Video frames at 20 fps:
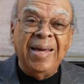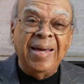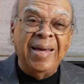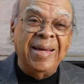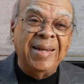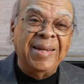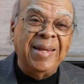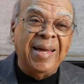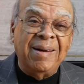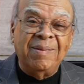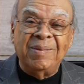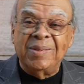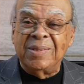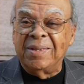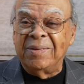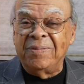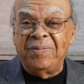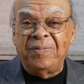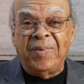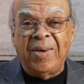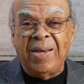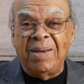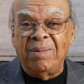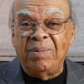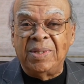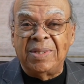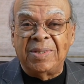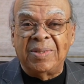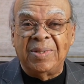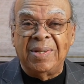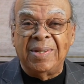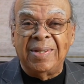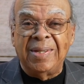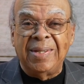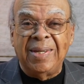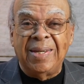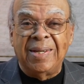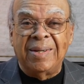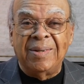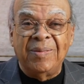And that was a I fabulous,
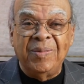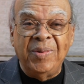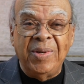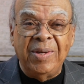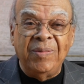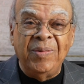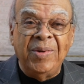yeah, we,